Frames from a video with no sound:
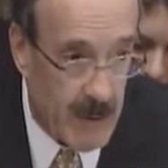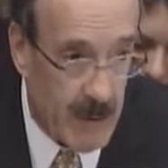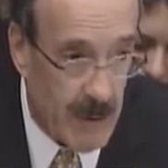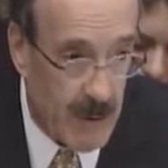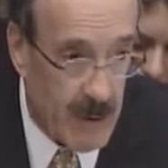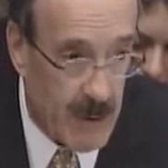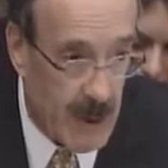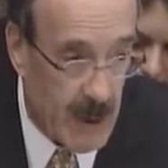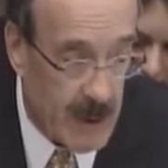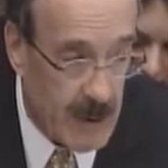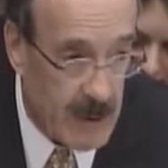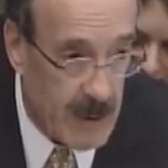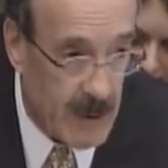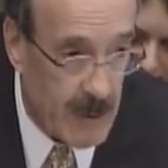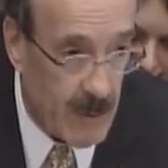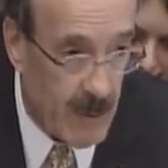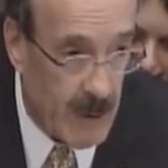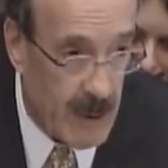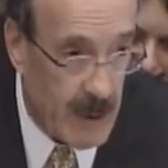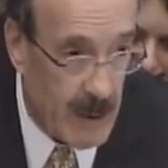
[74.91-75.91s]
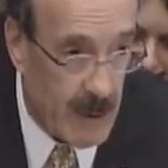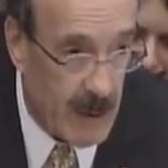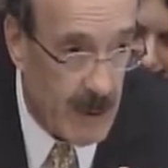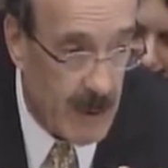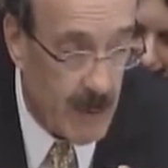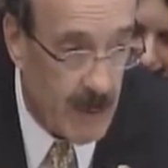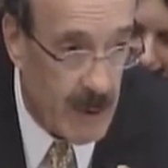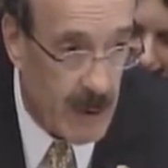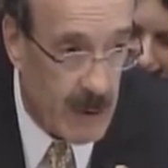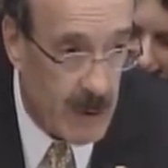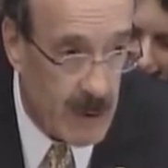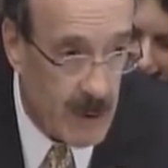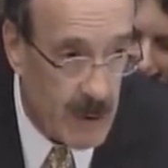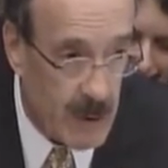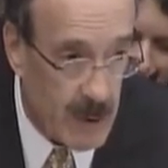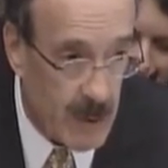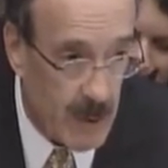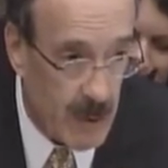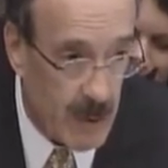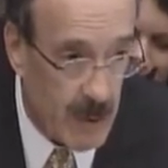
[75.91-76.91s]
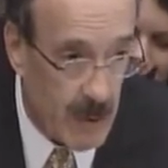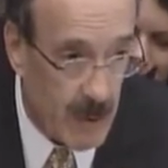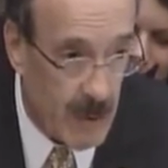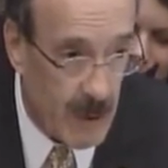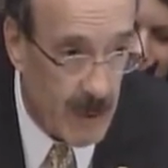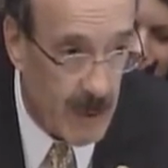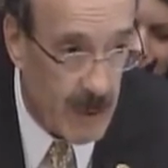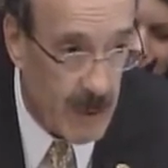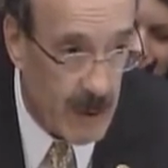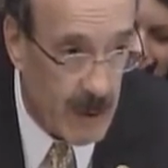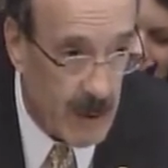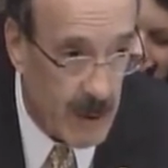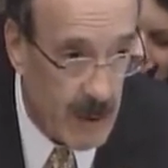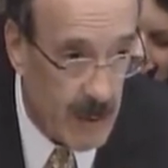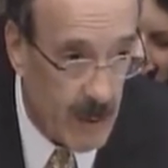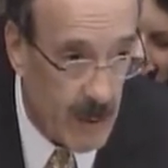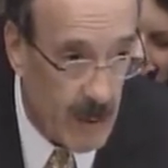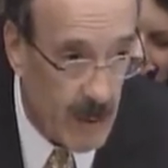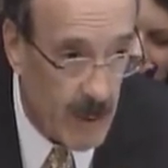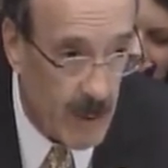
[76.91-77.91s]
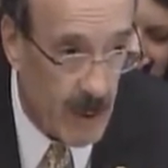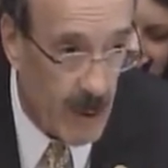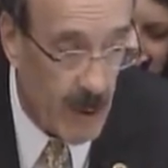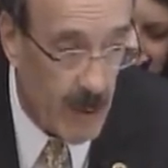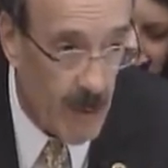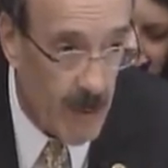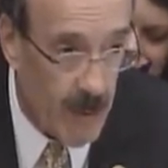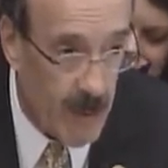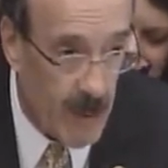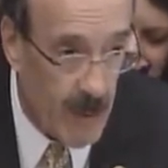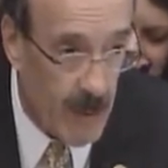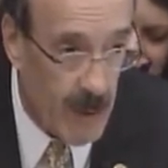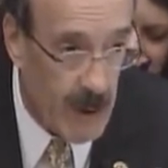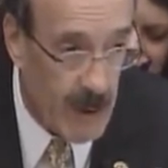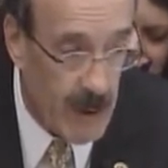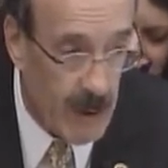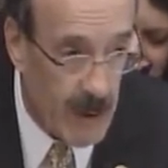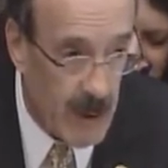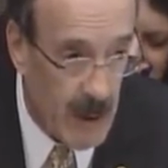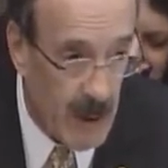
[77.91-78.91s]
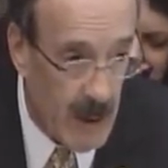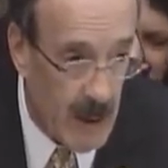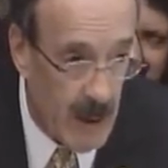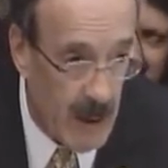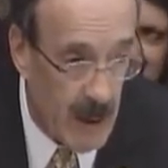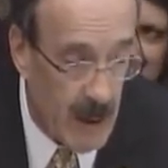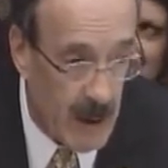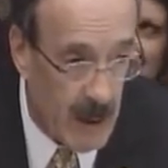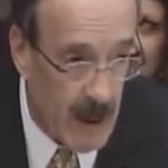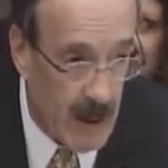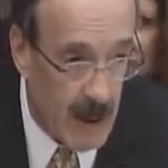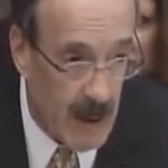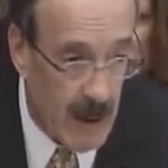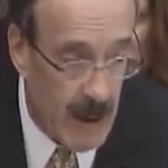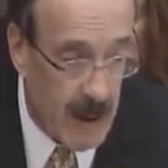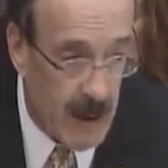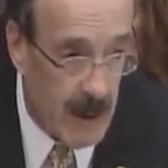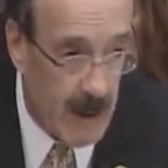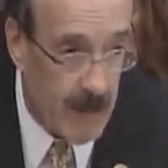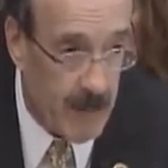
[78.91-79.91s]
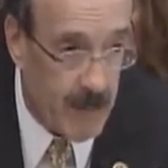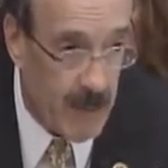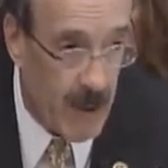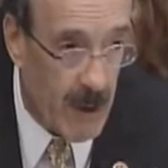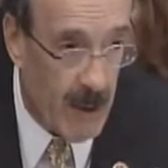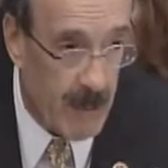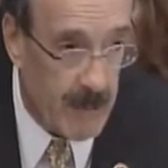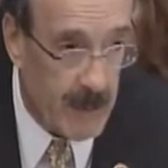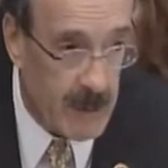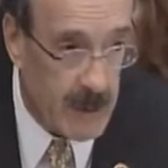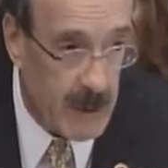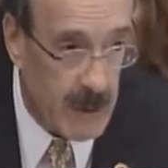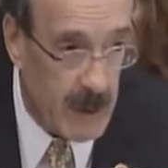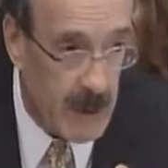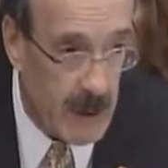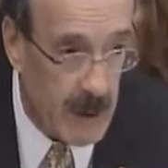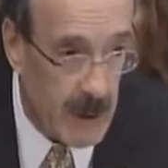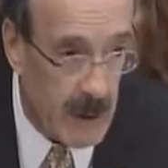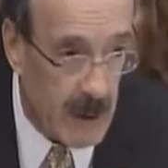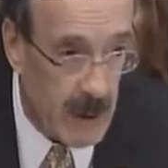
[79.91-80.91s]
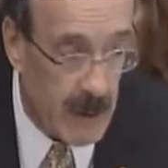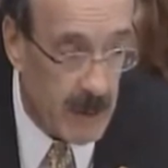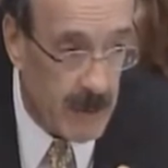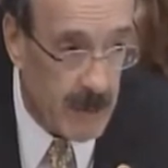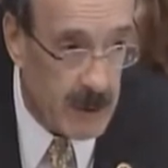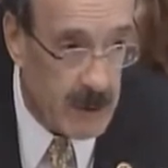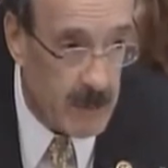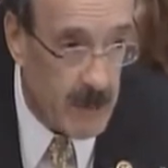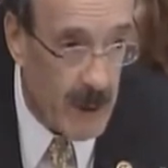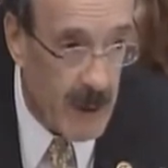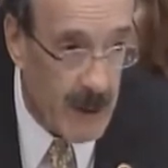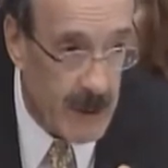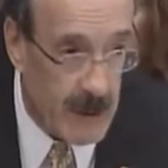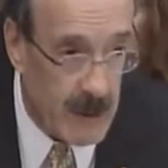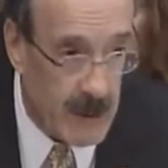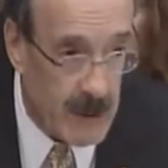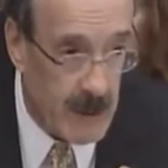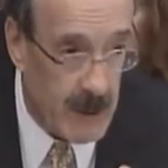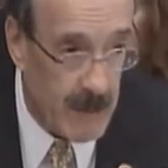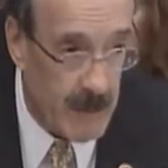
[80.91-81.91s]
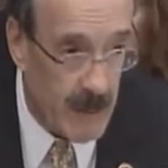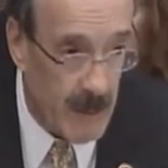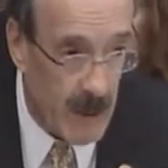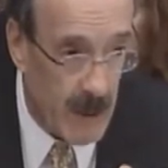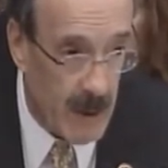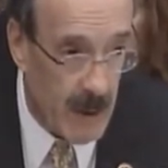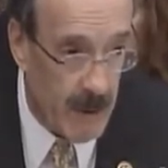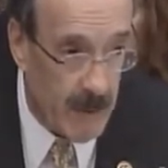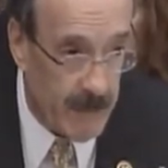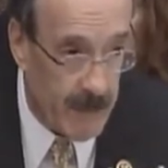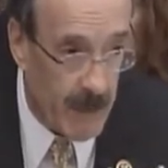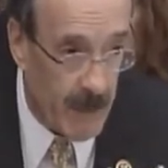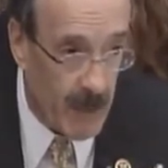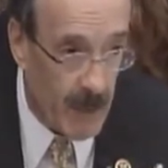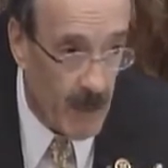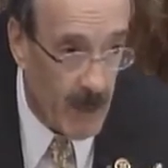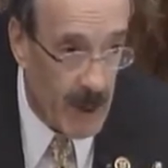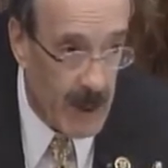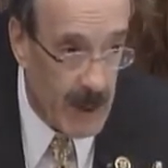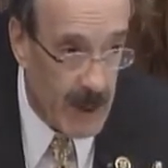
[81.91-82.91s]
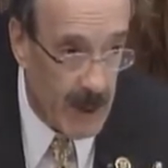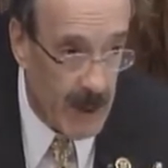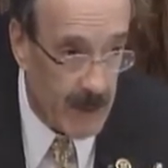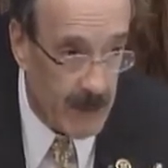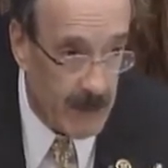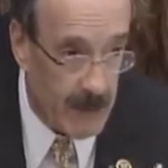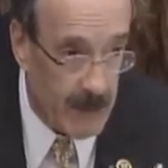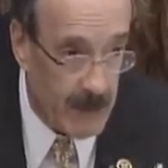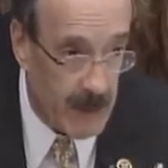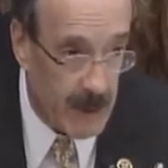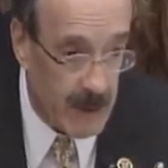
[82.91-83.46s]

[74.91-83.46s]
of the things that we're concerned with, and we would hope that we could get a prompt response from the White House.